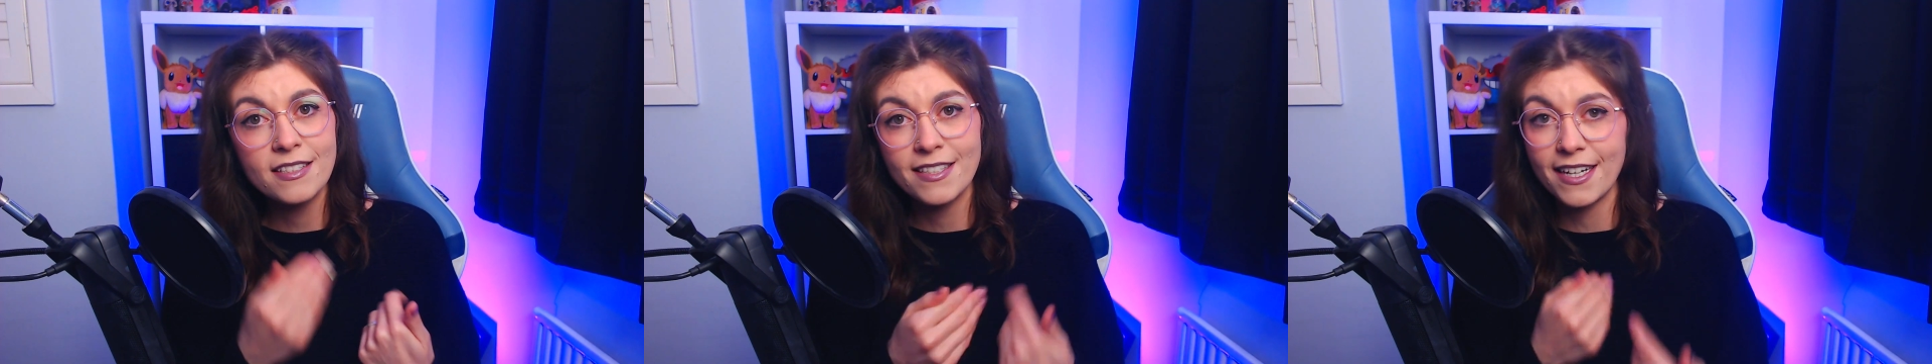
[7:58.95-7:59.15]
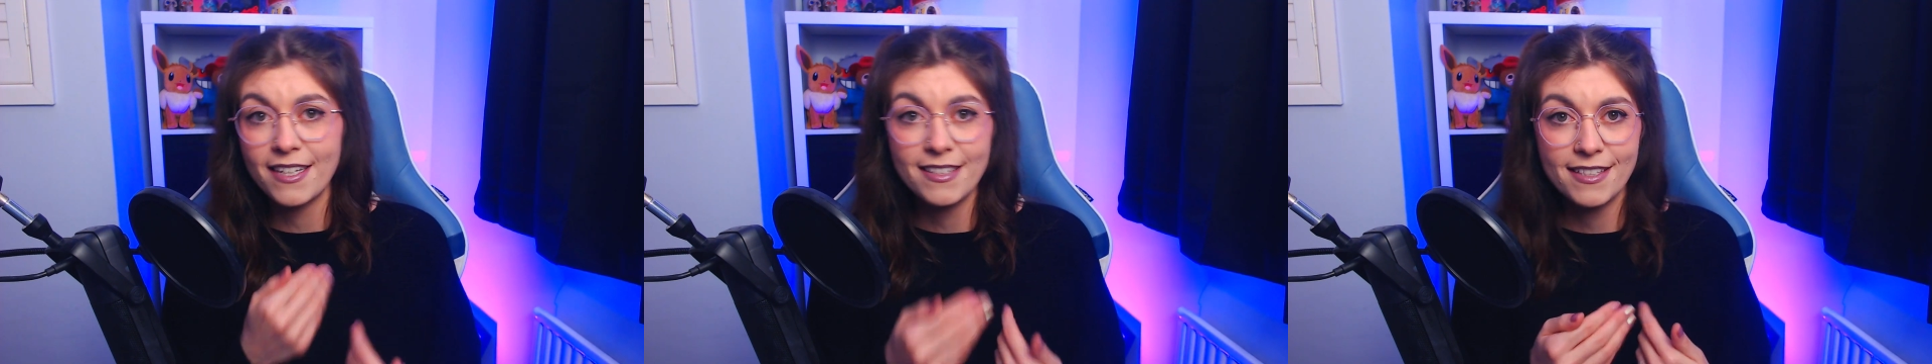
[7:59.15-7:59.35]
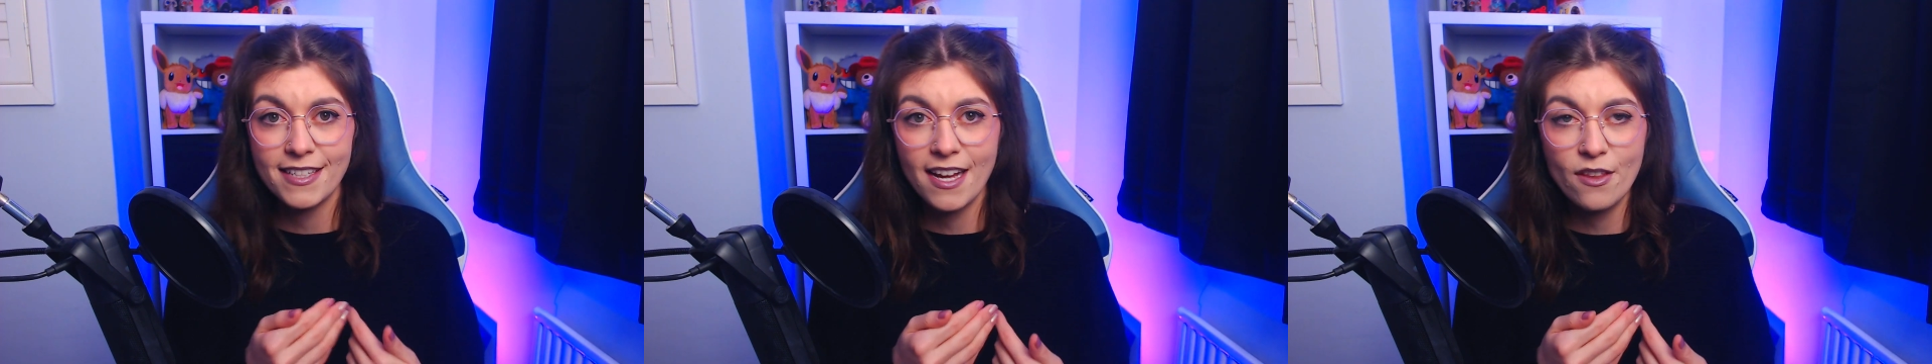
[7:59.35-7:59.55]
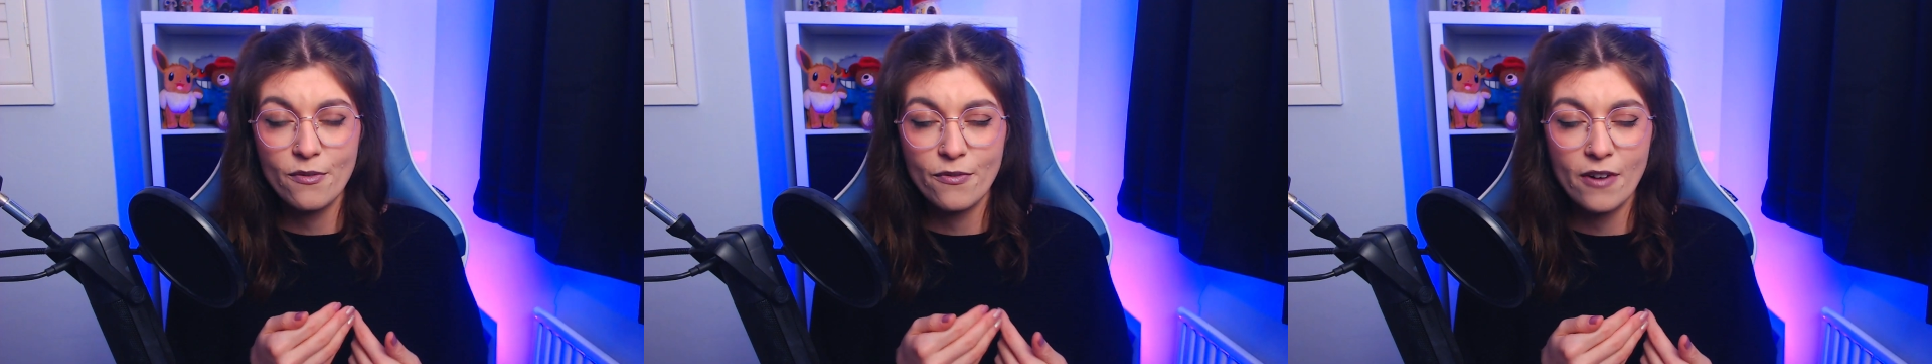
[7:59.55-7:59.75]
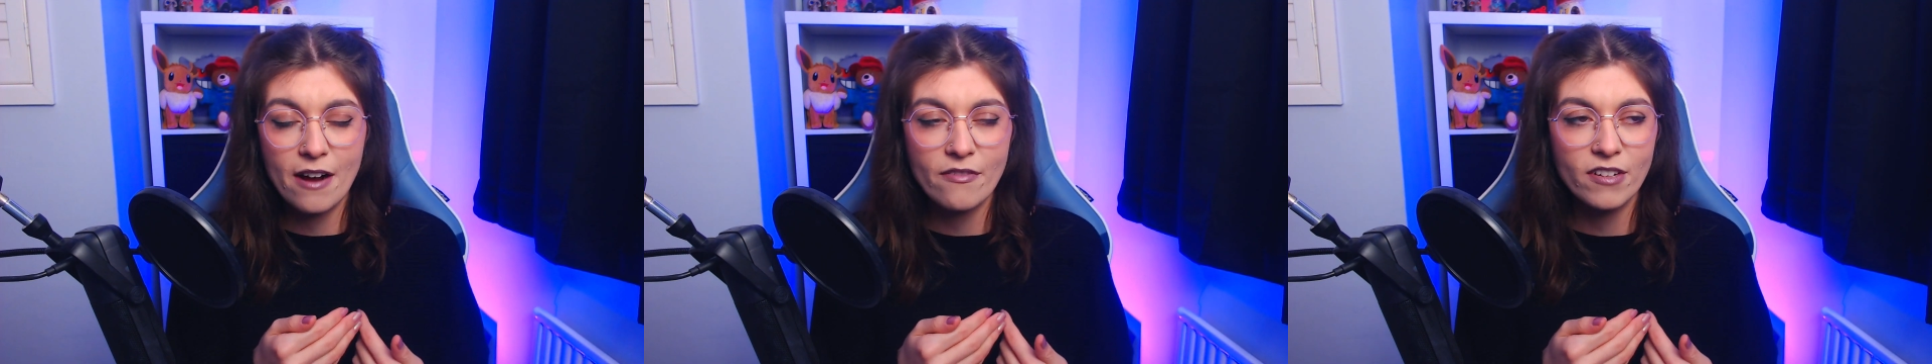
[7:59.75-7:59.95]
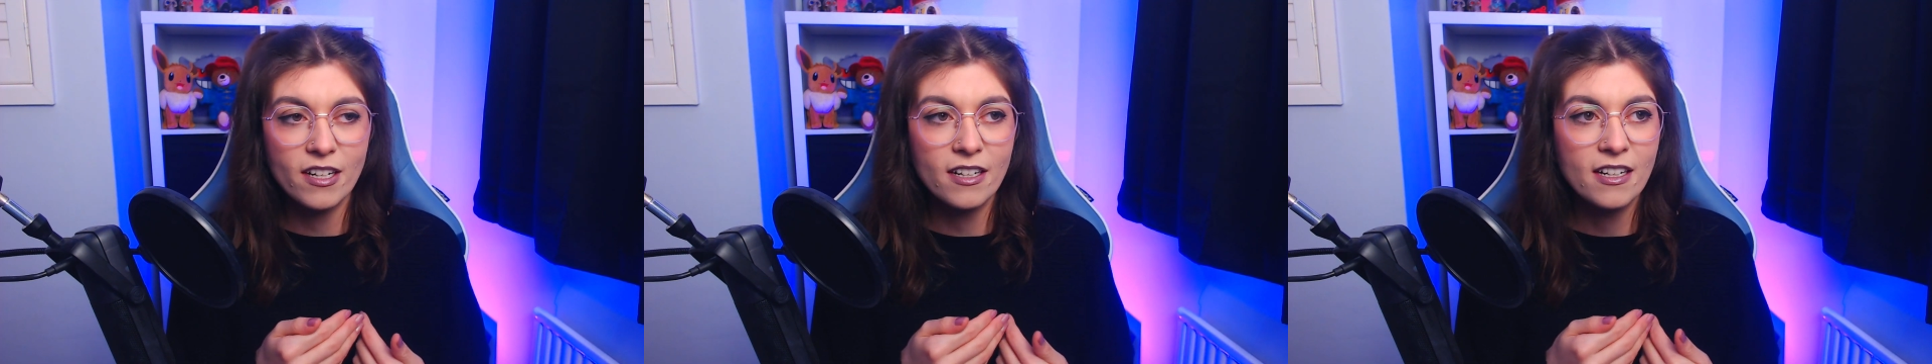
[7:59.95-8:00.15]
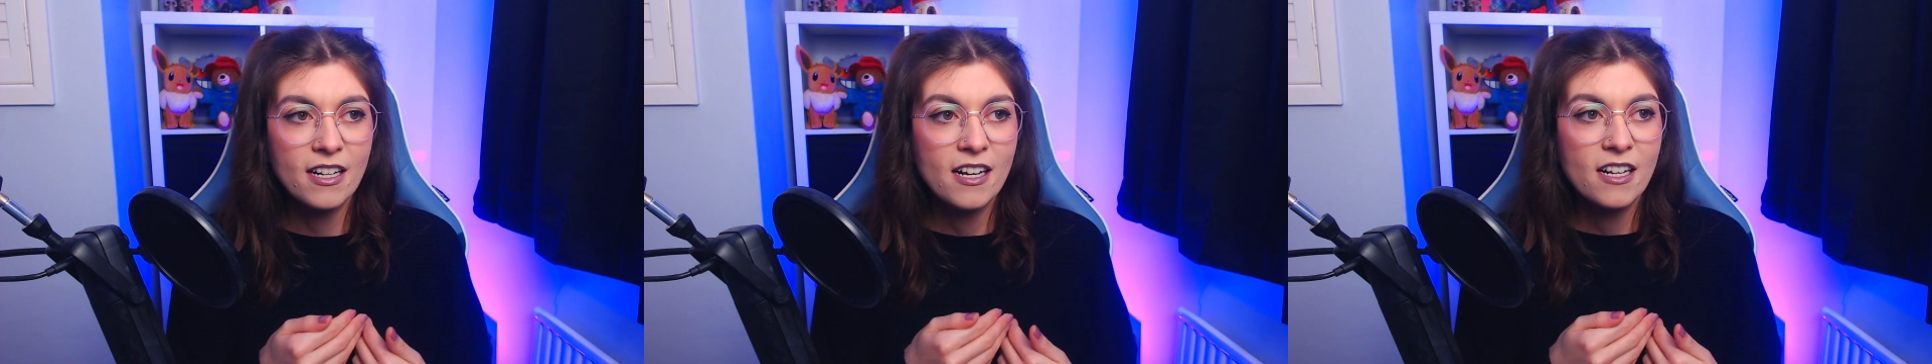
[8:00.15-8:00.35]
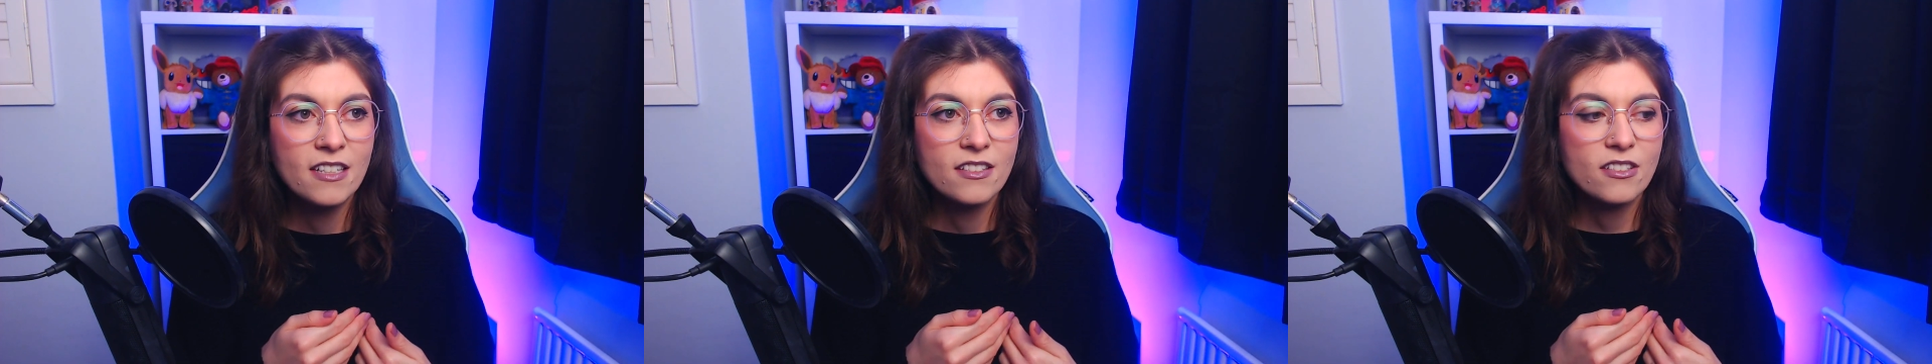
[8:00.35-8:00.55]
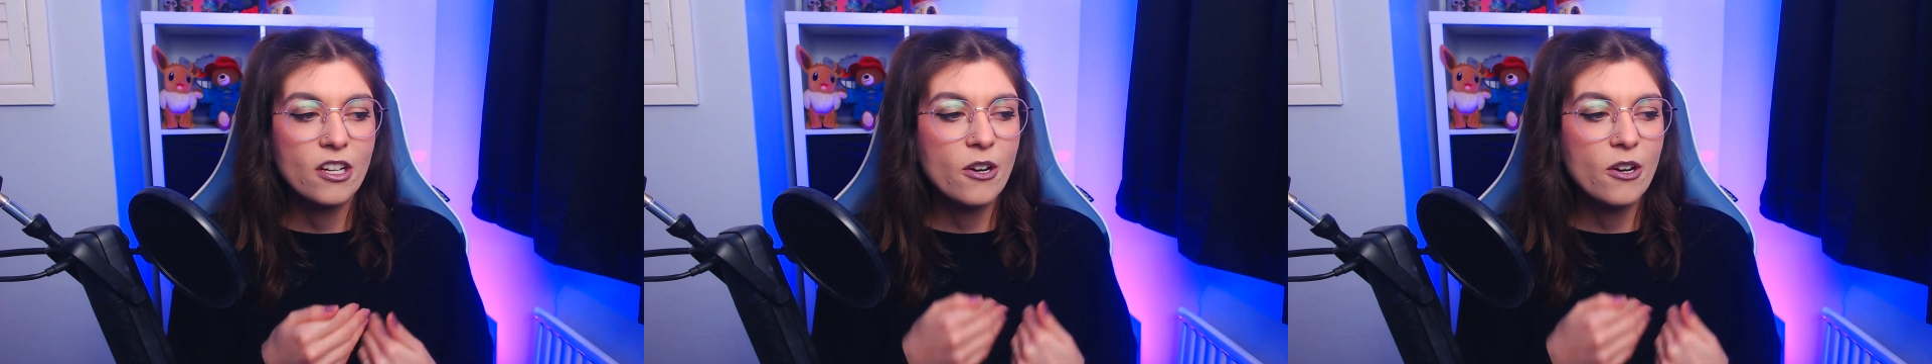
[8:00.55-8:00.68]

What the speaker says: stays together forever. So